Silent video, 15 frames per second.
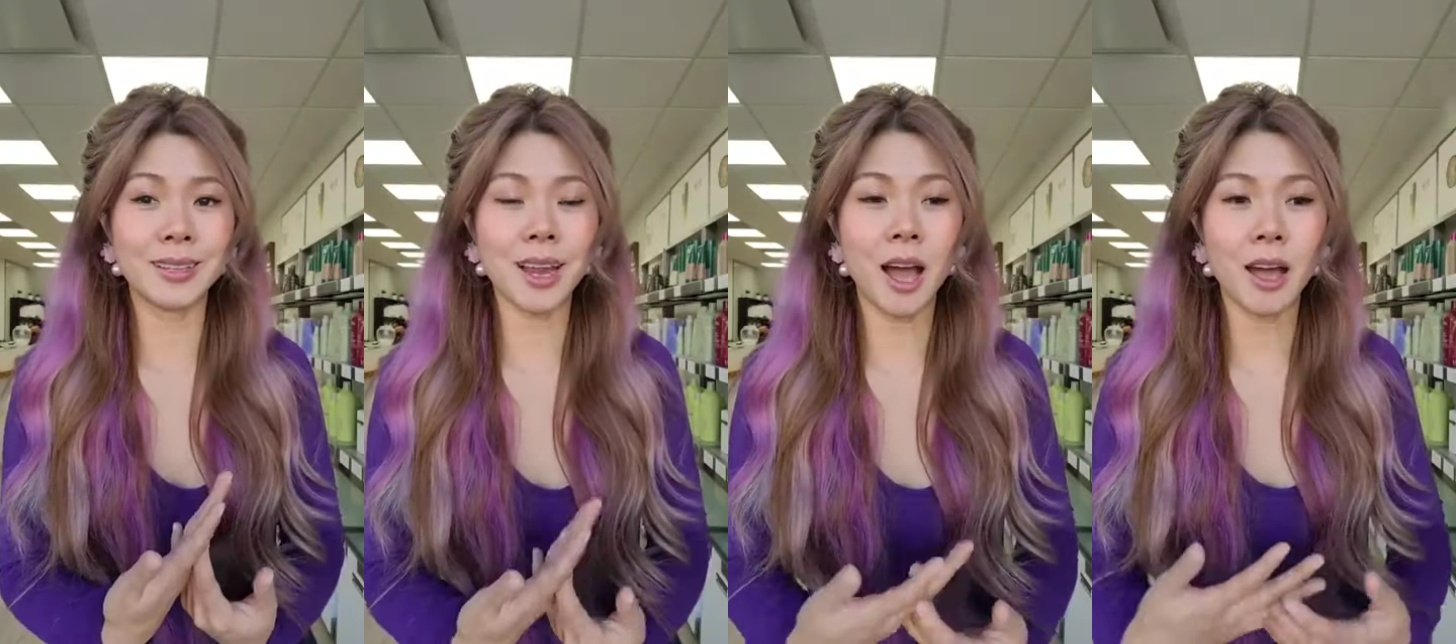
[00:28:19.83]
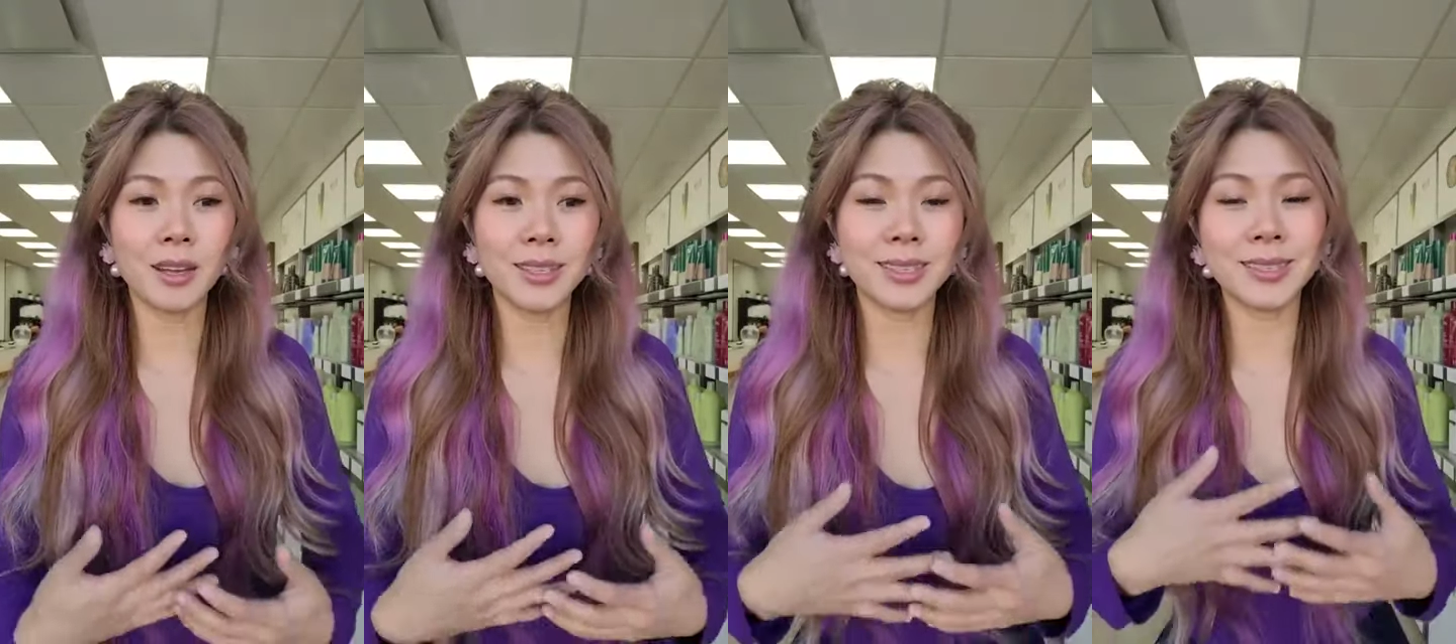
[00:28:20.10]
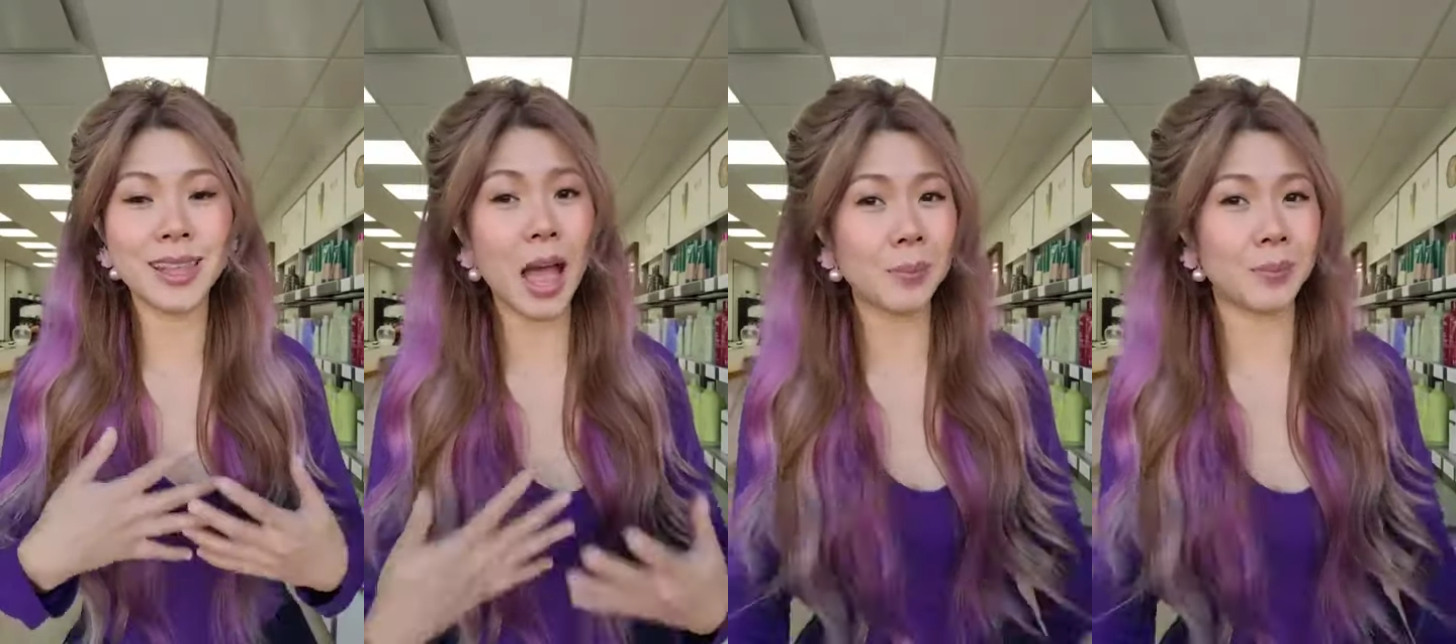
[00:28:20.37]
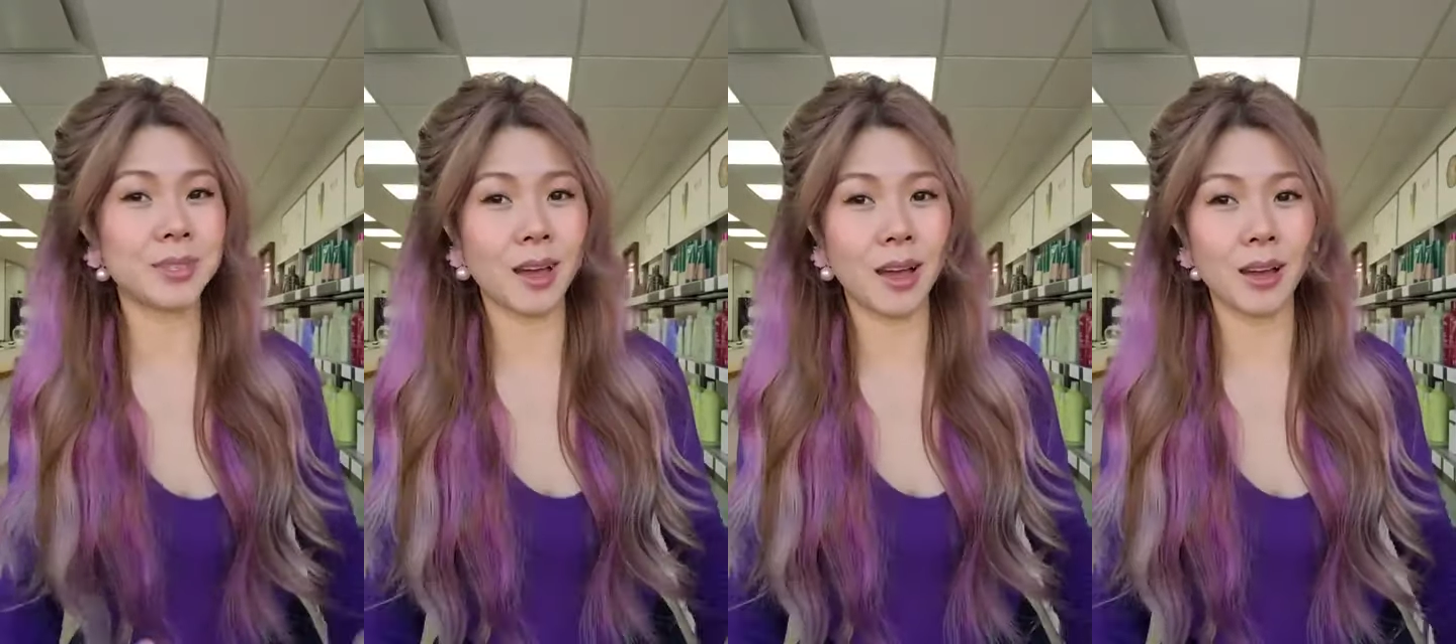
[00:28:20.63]
not
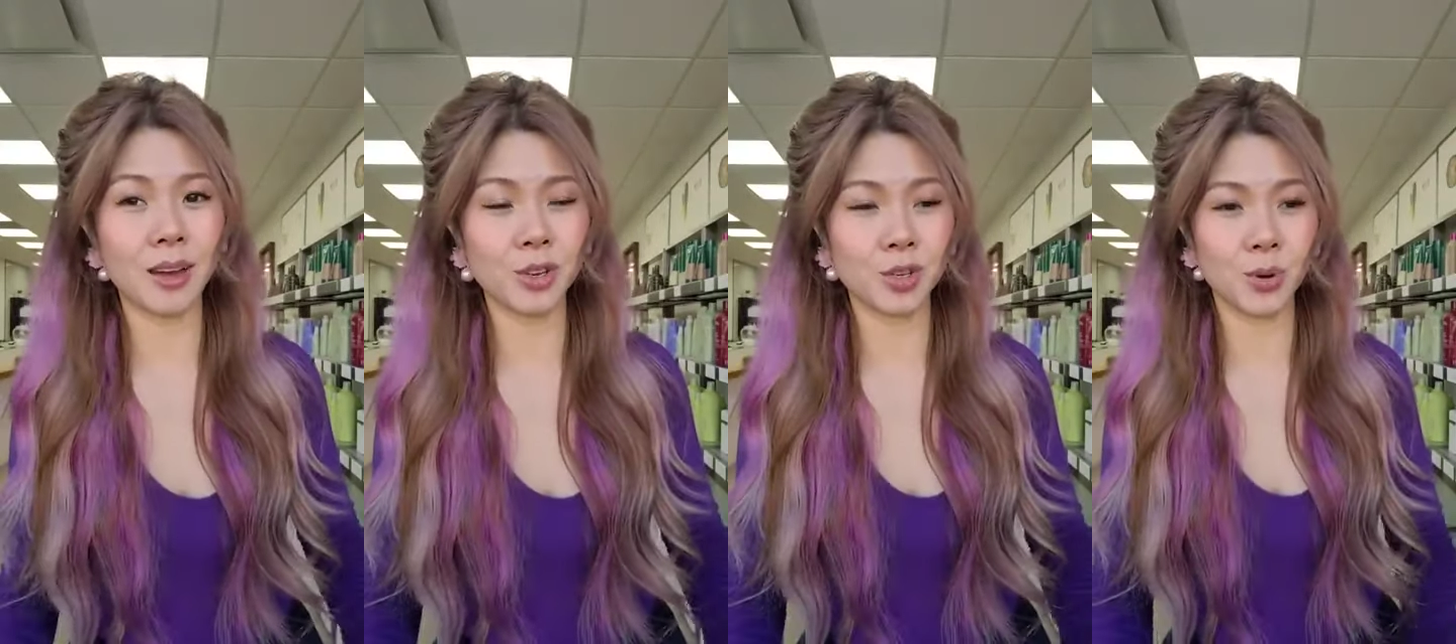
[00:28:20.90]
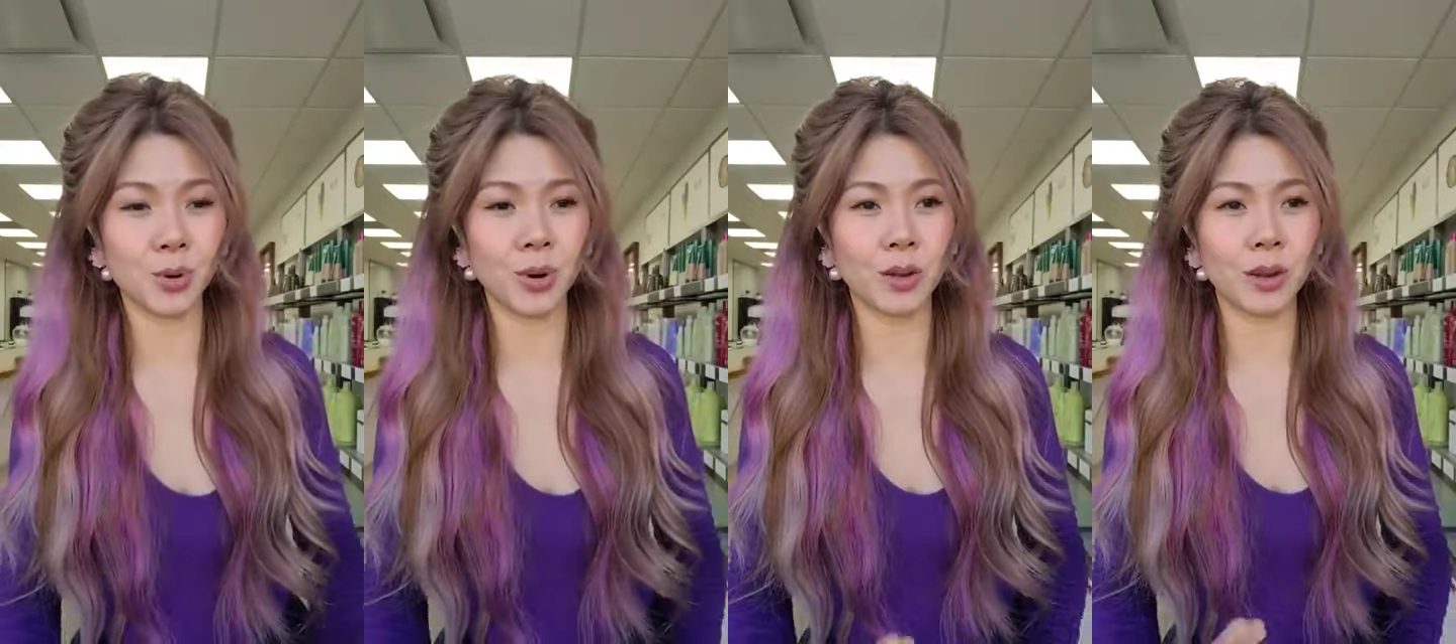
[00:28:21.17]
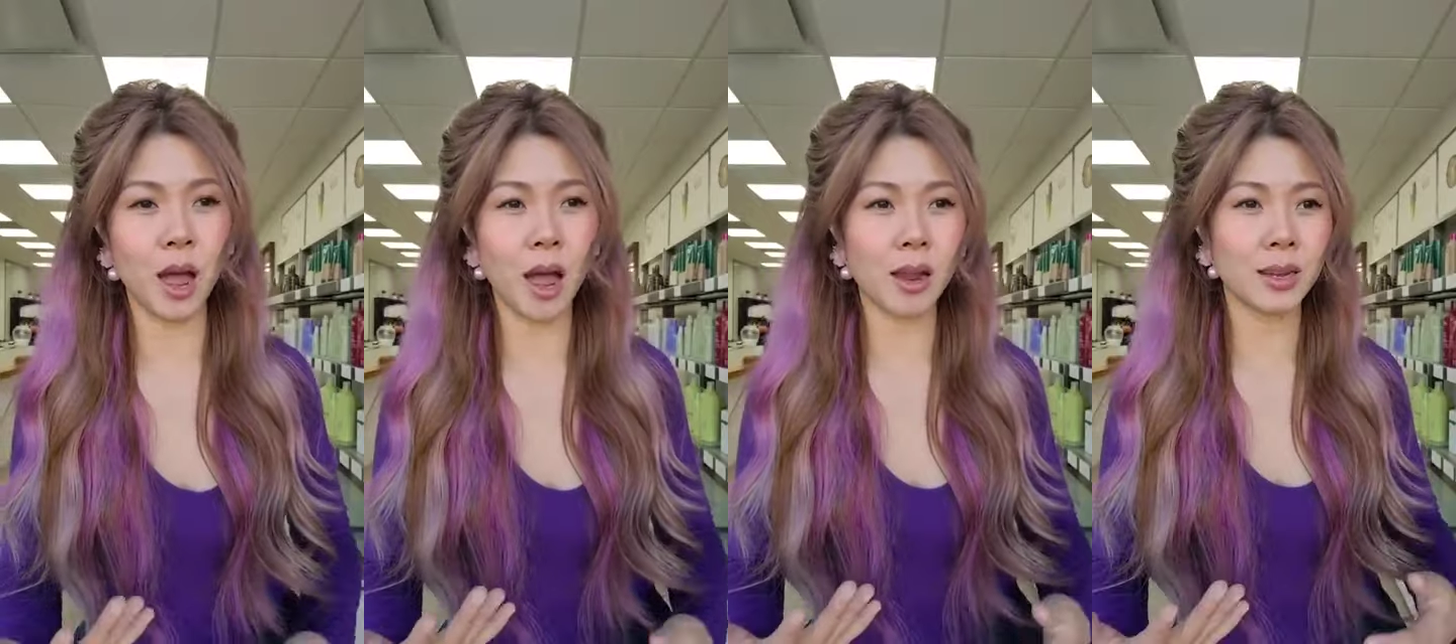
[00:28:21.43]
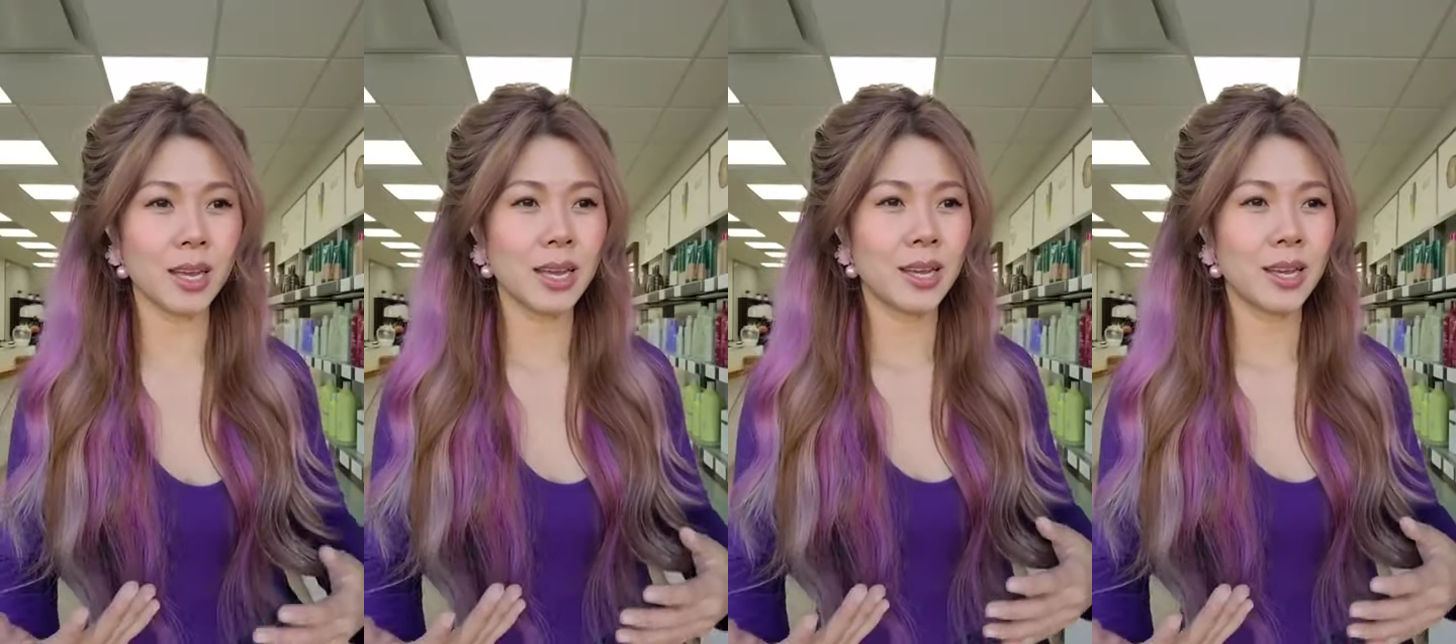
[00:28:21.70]
sabotage or not,